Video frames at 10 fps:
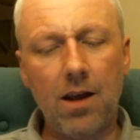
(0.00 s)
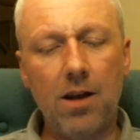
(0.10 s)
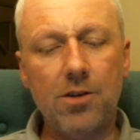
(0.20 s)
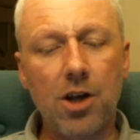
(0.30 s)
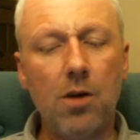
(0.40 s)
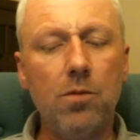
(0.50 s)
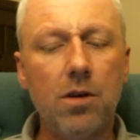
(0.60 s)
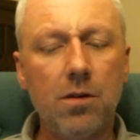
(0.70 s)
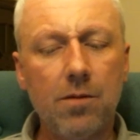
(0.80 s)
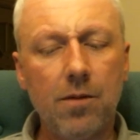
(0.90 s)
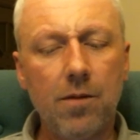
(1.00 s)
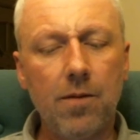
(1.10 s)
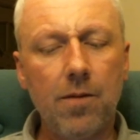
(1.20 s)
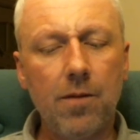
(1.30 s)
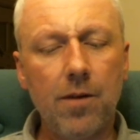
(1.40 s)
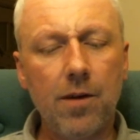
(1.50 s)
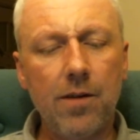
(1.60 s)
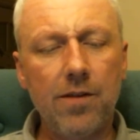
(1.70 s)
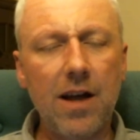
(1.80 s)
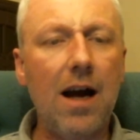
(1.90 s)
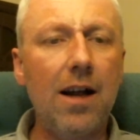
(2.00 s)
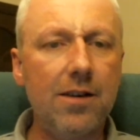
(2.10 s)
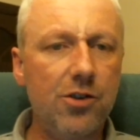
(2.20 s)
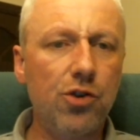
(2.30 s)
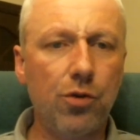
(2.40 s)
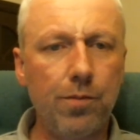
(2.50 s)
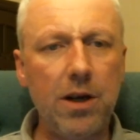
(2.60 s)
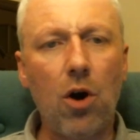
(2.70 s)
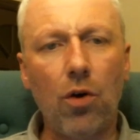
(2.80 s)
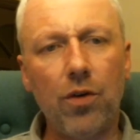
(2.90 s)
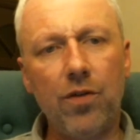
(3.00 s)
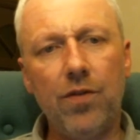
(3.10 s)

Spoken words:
So that shouldn't be on